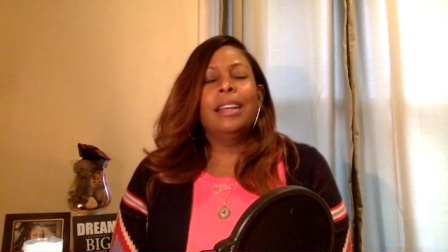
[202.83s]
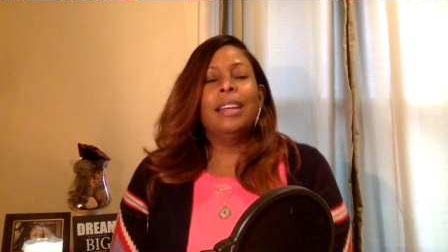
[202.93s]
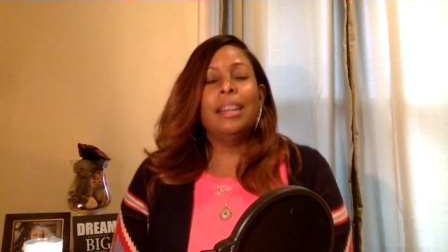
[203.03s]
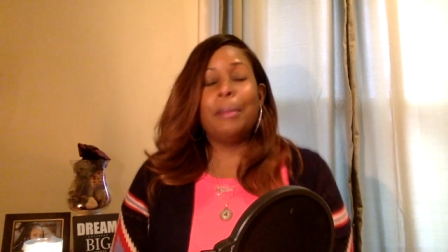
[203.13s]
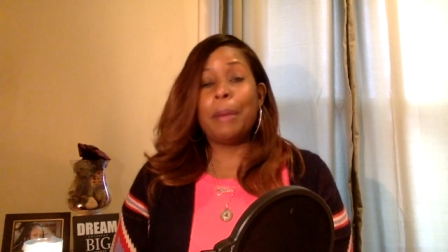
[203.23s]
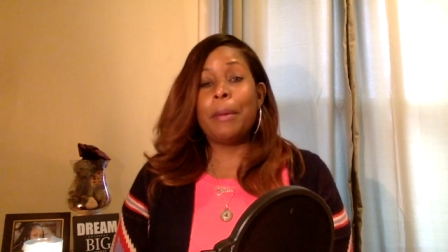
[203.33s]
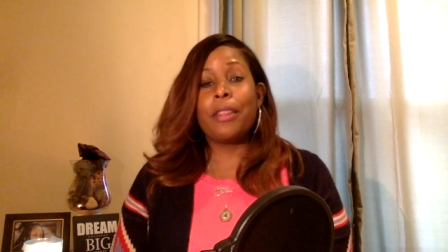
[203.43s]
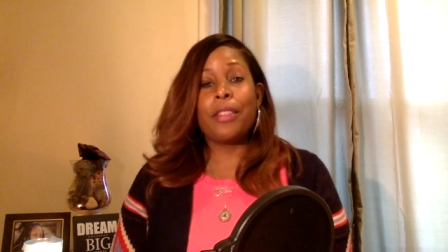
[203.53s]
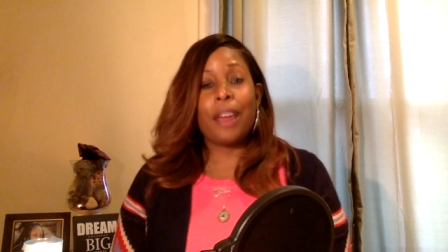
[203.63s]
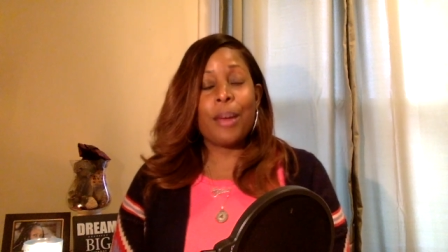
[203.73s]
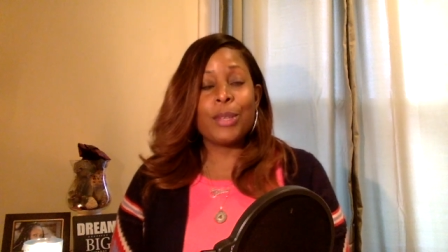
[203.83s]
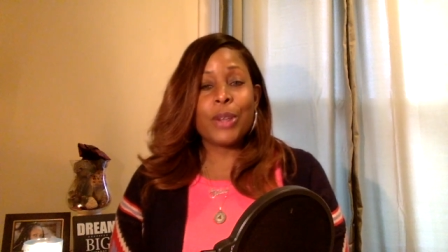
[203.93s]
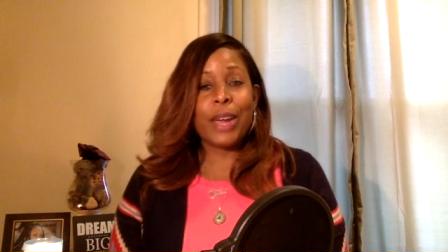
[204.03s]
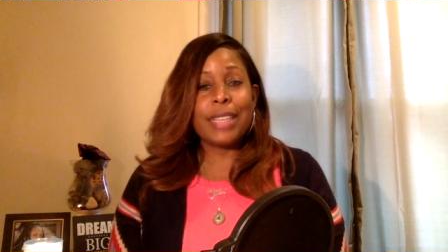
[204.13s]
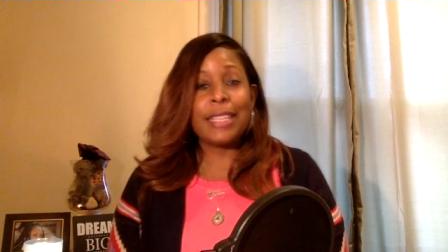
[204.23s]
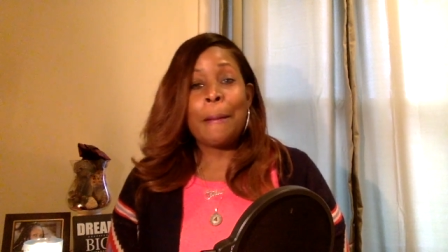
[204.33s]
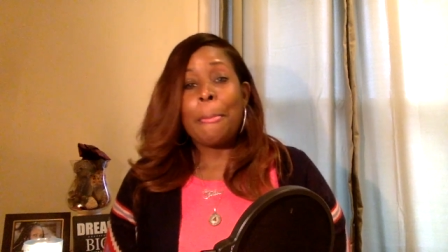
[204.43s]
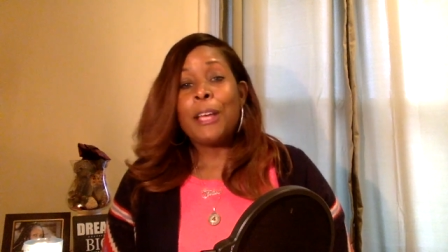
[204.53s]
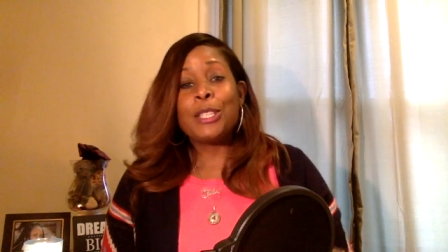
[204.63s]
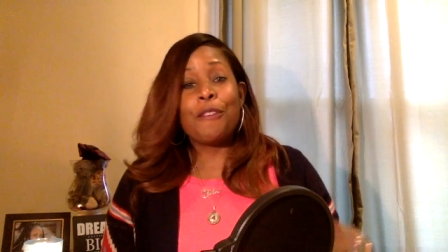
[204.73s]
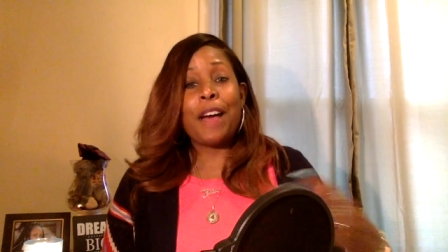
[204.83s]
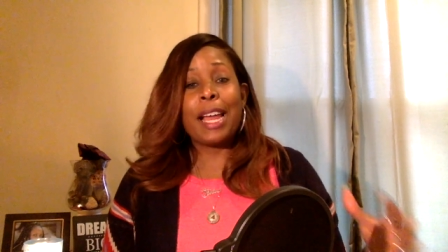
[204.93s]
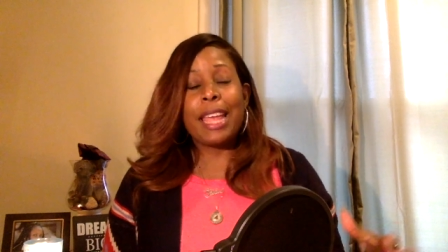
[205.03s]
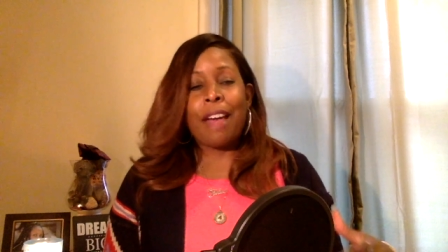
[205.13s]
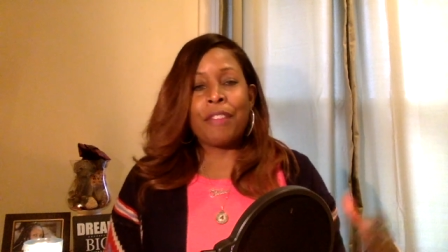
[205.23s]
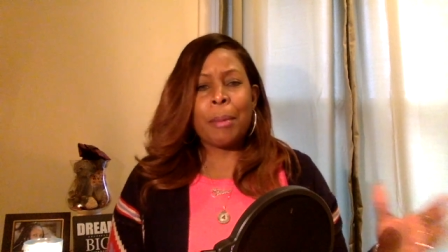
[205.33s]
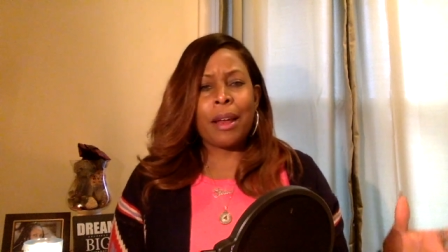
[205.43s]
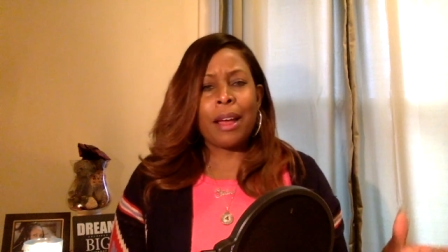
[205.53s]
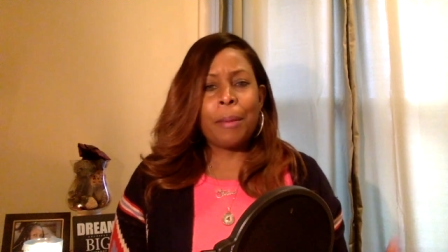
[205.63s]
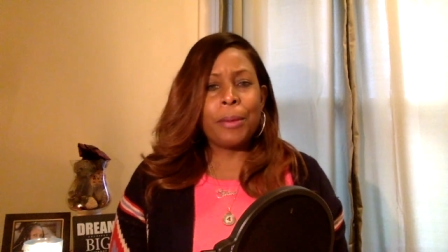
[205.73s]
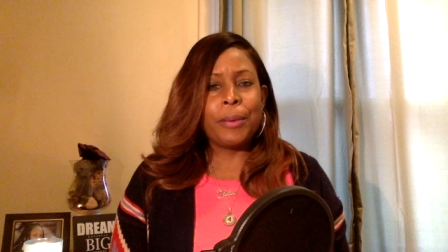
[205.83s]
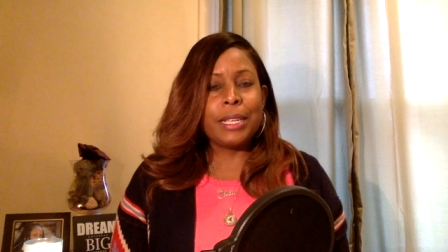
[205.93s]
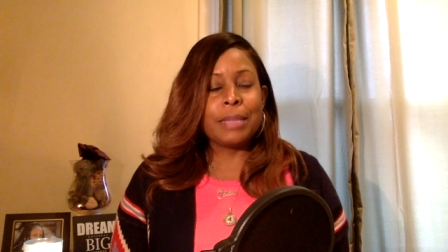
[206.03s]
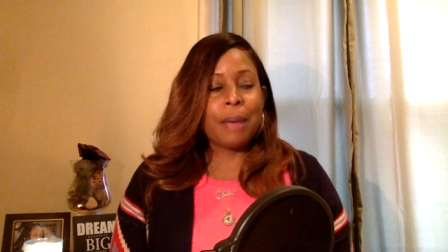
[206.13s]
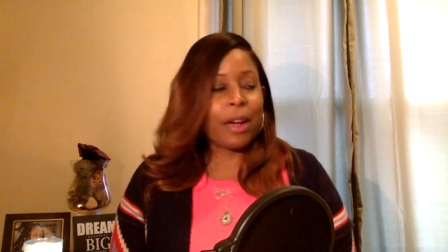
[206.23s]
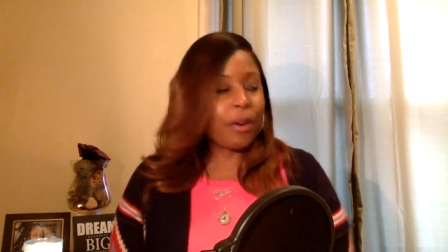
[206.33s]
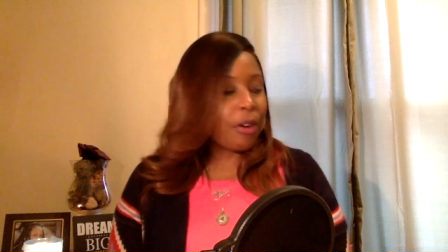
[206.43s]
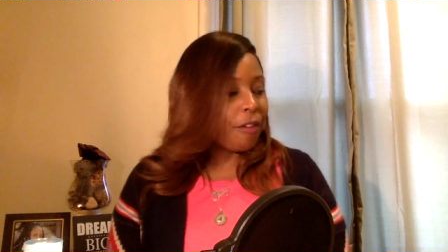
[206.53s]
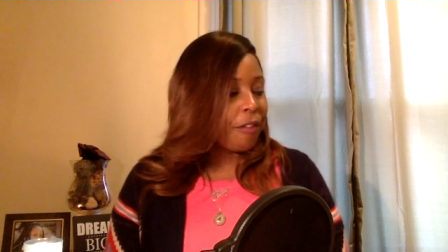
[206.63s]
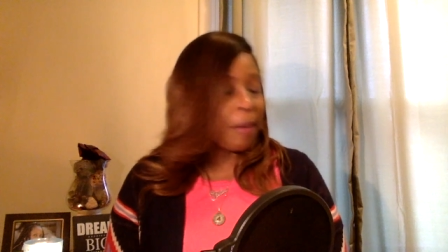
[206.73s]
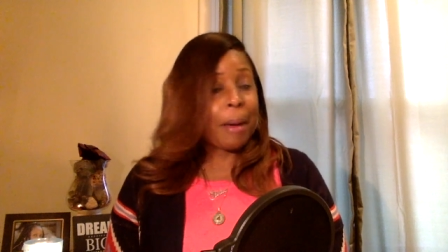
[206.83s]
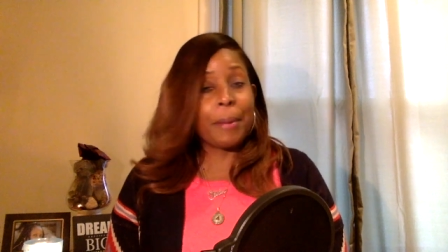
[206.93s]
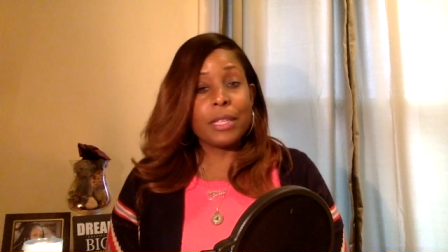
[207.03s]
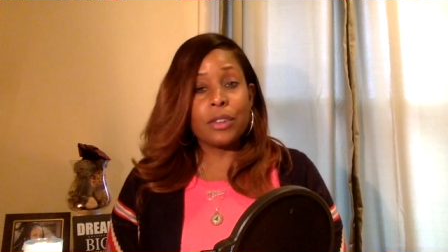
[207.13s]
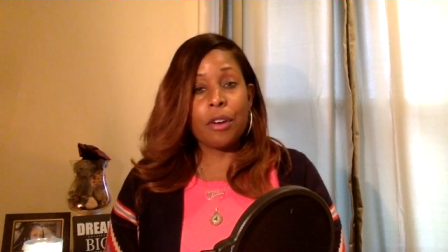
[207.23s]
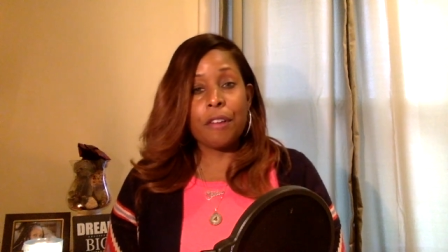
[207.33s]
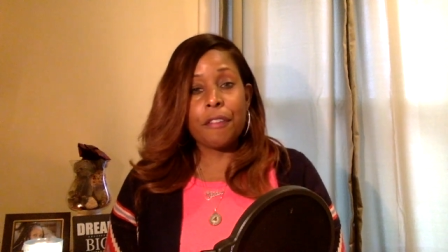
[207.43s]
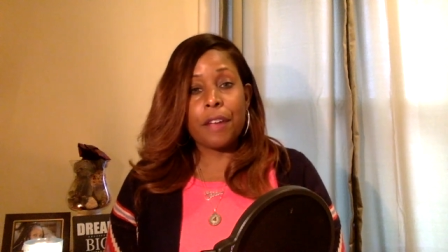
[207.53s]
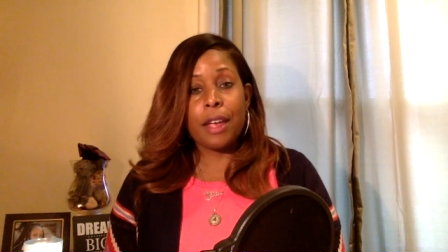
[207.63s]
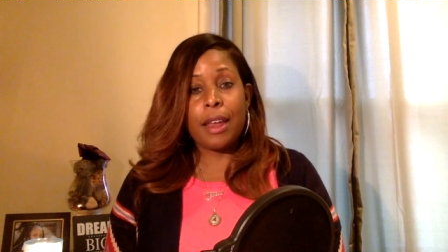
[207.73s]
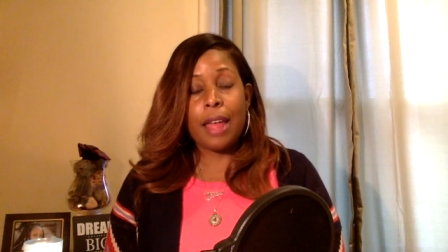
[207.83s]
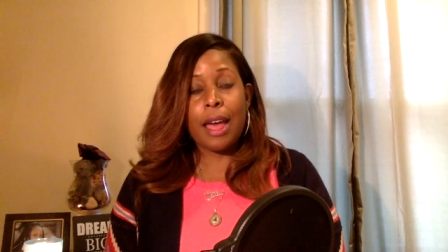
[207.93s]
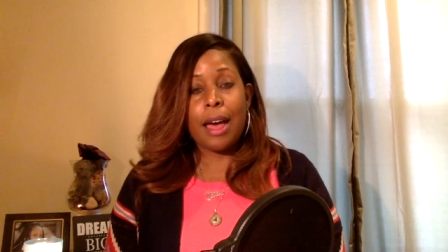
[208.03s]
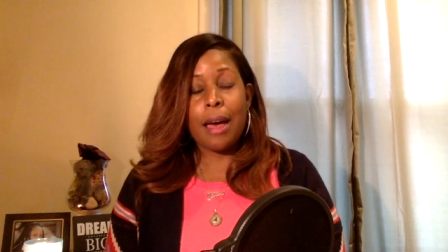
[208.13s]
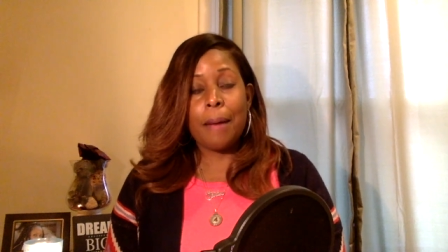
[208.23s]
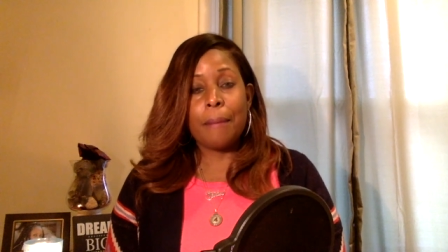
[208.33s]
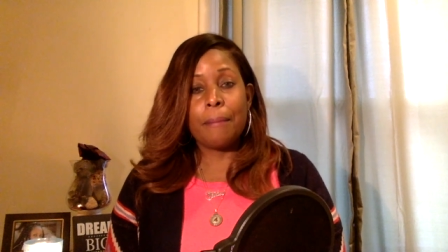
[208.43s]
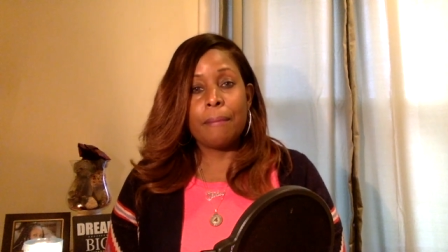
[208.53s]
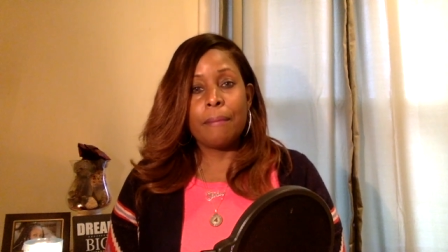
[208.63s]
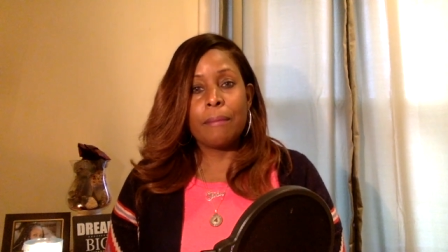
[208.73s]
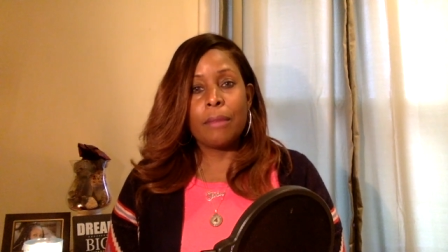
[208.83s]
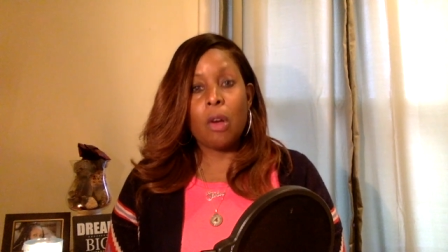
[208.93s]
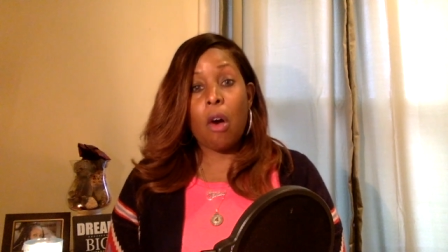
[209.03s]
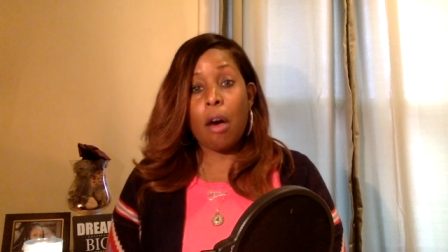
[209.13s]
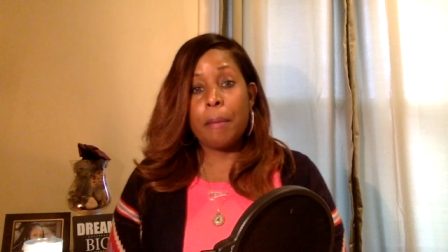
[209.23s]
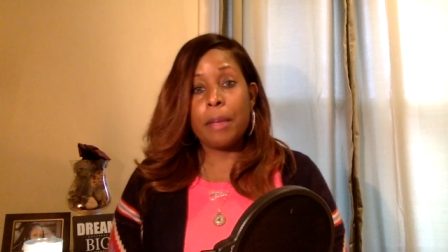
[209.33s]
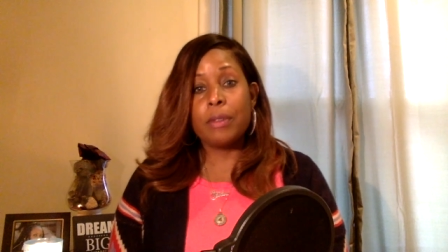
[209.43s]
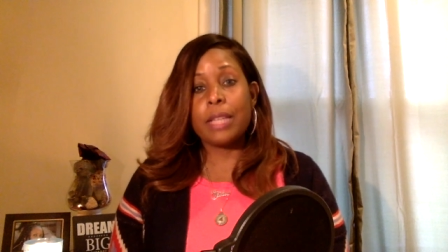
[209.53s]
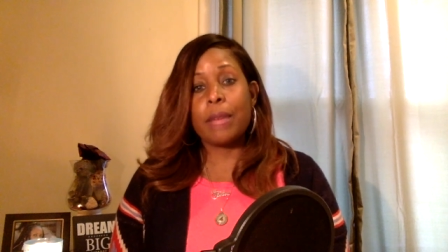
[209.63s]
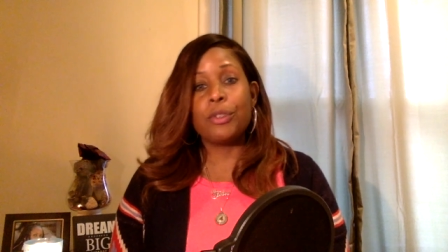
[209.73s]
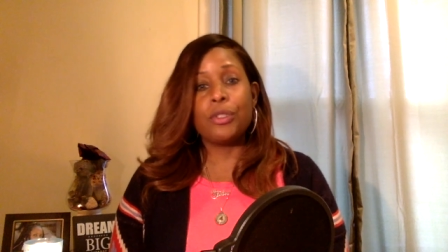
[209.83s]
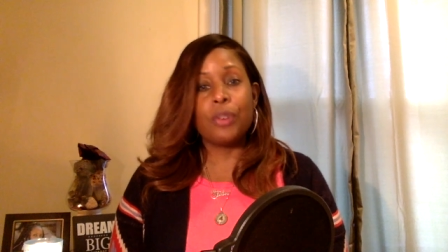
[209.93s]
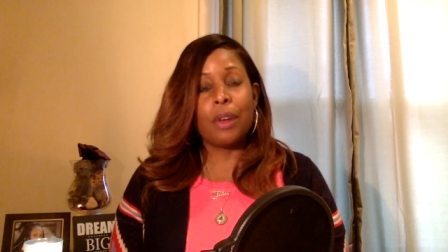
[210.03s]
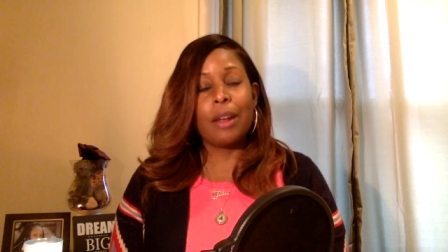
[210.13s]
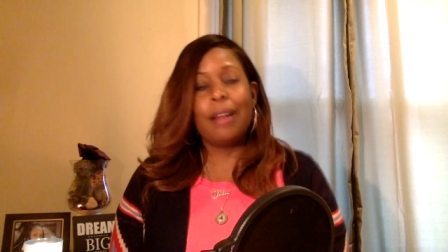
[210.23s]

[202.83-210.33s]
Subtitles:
My mother thought I was crazy. So finally, after about a couple of weeks, my best girlfriend, called me and was like, "What you doing?"